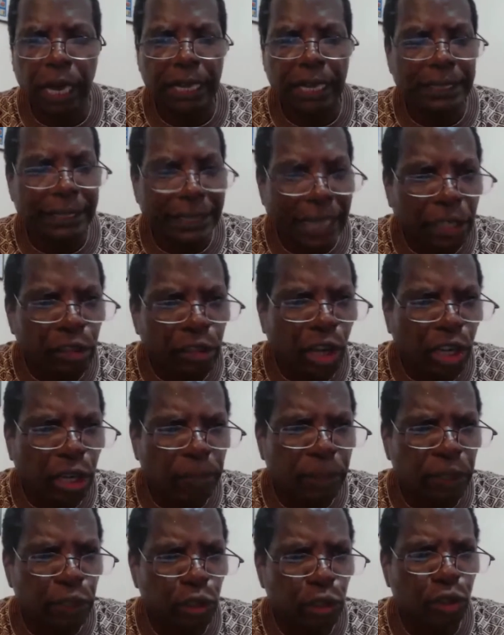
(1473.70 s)
That
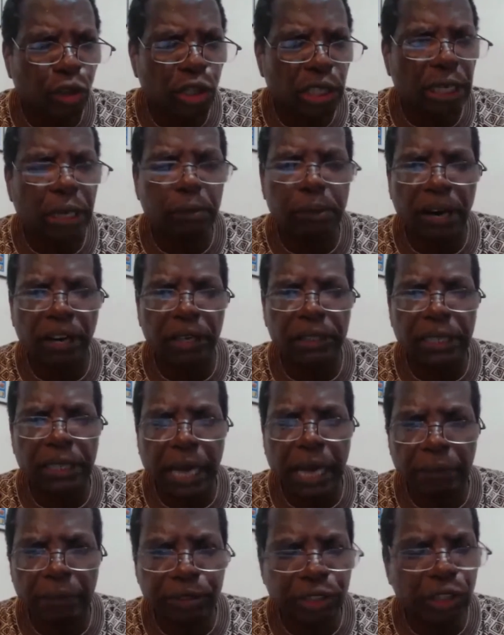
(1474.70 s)
document you're talking about,
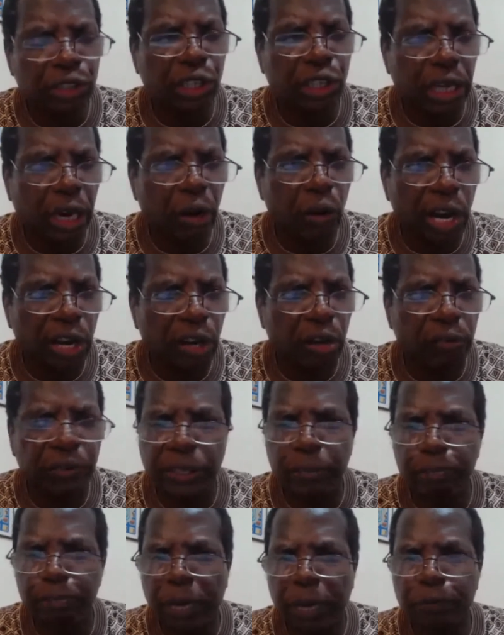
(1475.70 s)
I'm certainly aware of
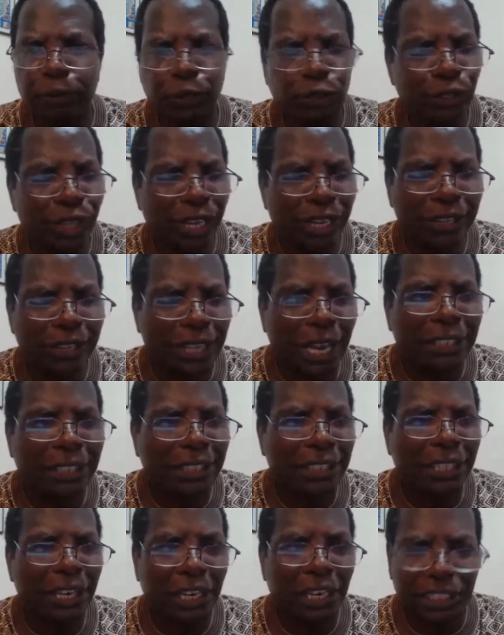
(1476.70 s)
it. Perhaps the young
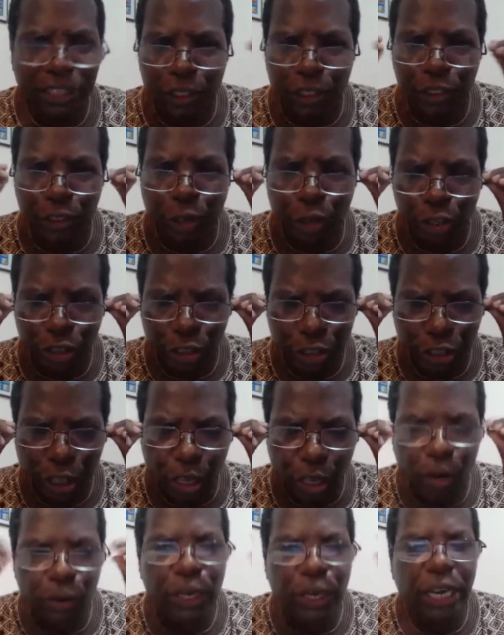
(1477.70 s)
generation don't
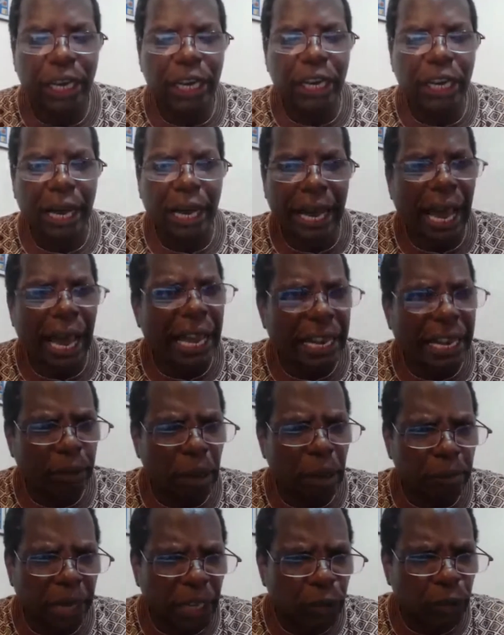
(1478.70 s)
know. I
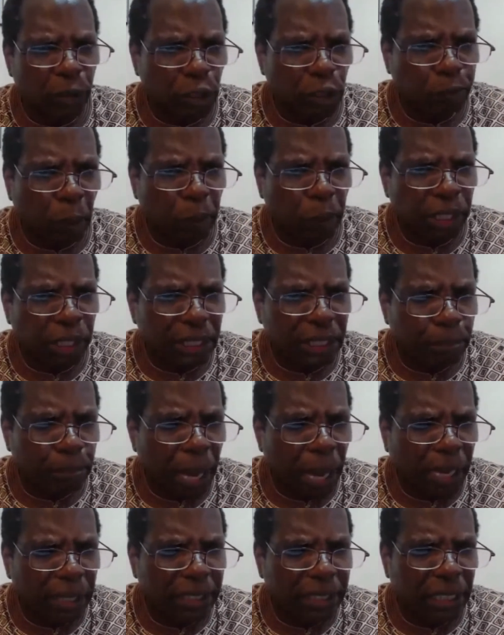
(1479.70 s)
remember it was published in the
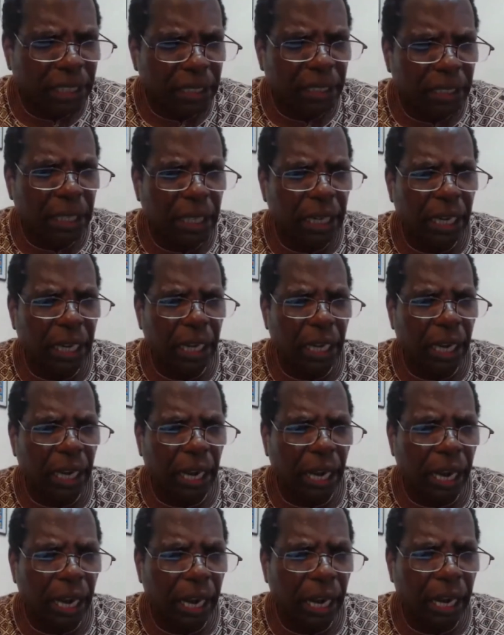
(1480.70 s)
magazine
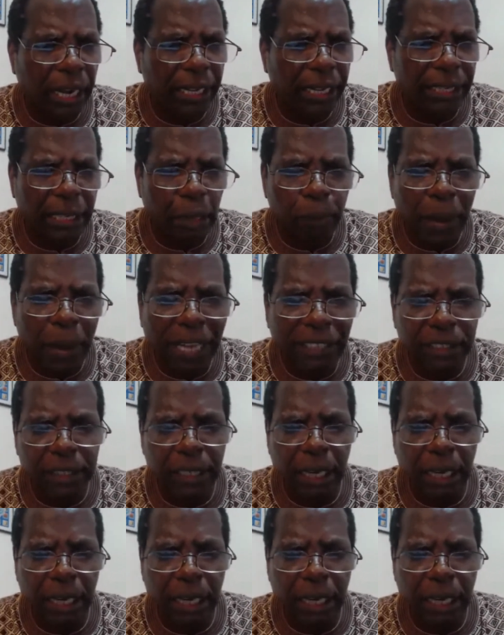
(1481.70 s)
in the past.